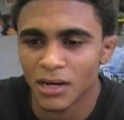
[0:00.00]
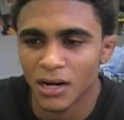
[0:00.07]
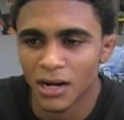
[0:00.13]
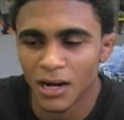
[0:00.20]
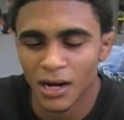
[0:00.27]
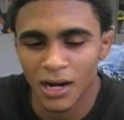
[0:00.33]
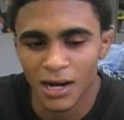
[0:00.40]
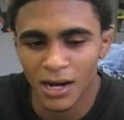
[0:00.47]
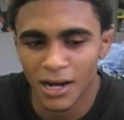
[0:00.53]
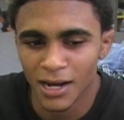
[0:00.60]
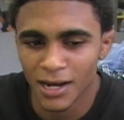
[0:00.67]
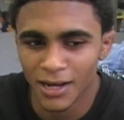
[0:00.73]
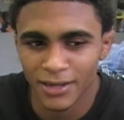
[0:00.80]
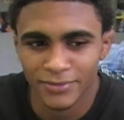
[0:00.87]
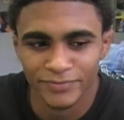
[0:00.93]

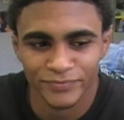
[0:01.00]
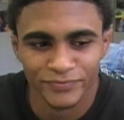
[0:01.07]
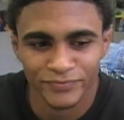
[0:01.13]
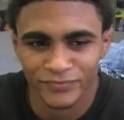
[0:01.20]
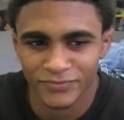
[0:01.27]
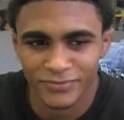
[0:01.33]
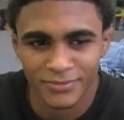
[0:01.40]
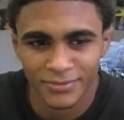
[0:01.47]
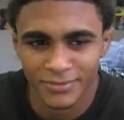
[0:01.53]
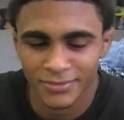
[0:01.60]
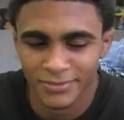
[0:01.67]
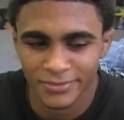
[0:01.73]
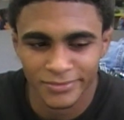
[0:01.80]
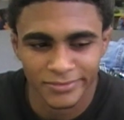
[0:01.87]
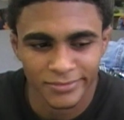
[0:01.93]
Uh,
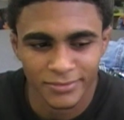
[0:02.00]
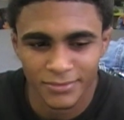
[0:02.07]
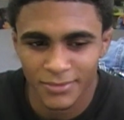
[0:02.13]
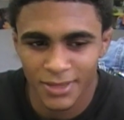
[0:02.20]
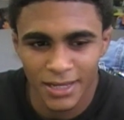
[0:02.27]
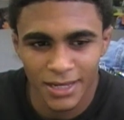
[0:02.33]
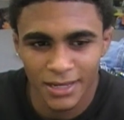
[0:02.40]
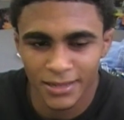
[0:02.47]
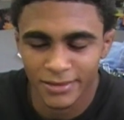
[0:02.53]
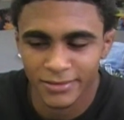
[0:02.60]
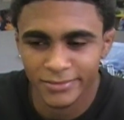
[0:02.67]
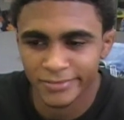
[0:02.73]
like